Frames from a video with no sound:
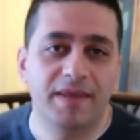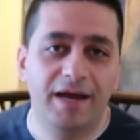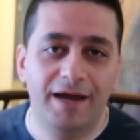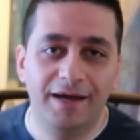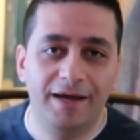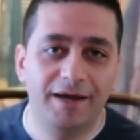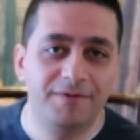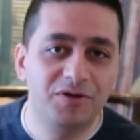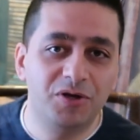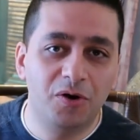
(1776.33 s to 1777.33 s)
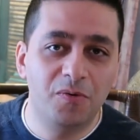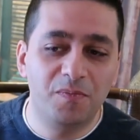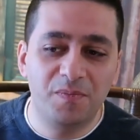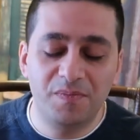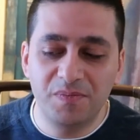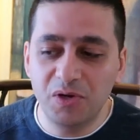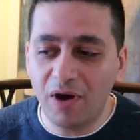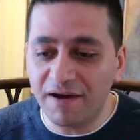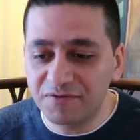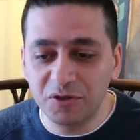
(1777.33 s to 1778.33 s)
you
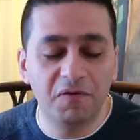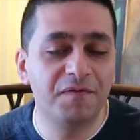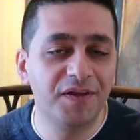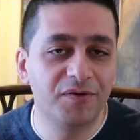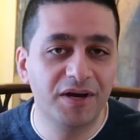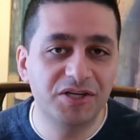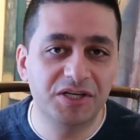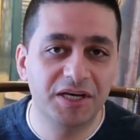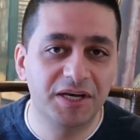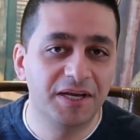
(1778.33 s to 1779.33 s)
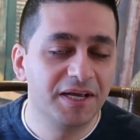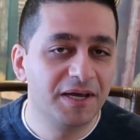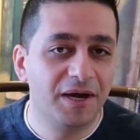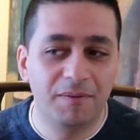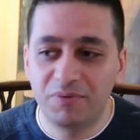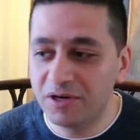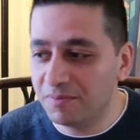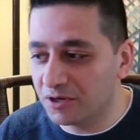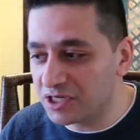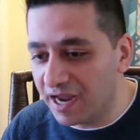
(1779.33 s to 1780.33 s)
have to know federation pretty
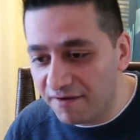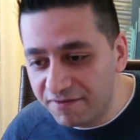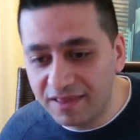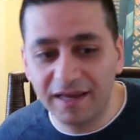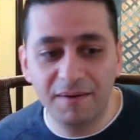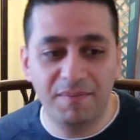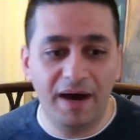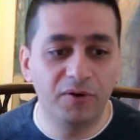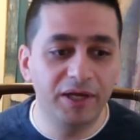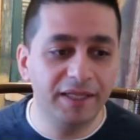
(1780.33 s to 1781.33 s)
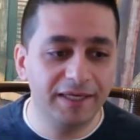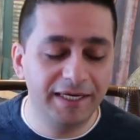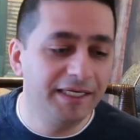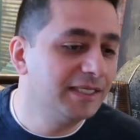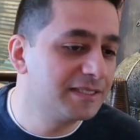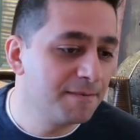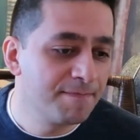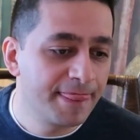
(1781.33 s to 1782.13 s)
much everything about it, and